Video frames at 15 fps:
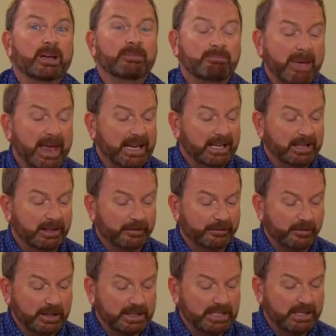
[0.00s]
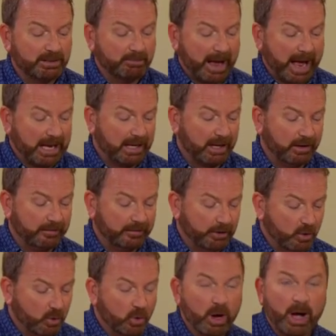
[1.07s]
make the front and back of
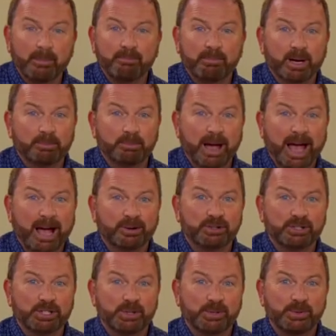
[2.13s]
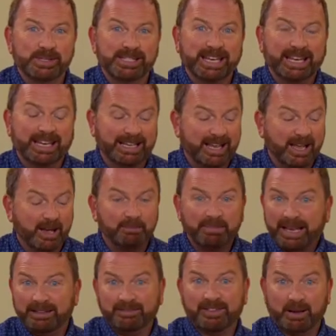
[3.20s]
your humbug pouch using
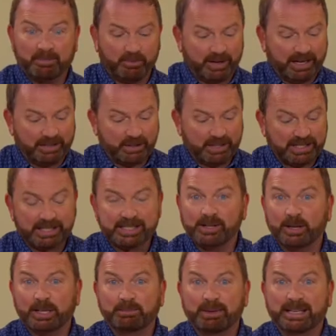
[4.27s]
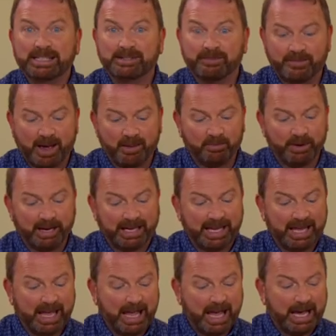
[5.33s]
plain fabric, just a solid piece of fabric.
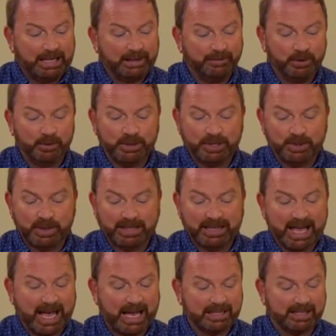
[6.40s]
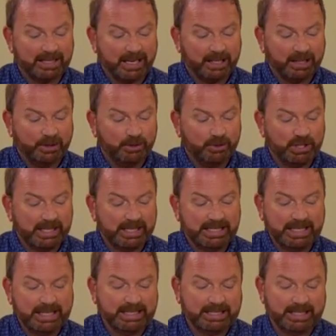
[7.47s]
And if you were doing that, you'd just
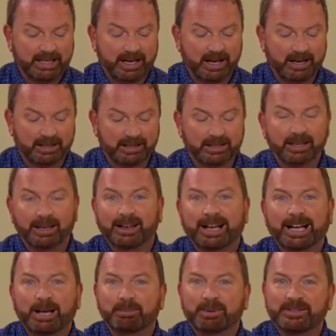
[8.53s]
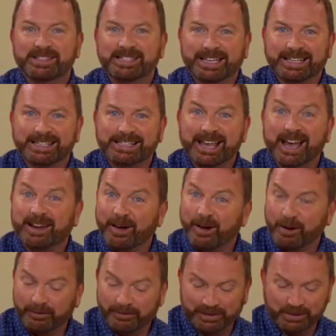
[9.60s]
need to cut a couple of six and a
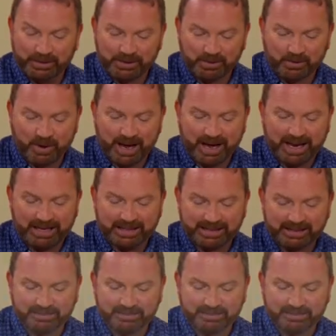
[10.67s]
half inch squares.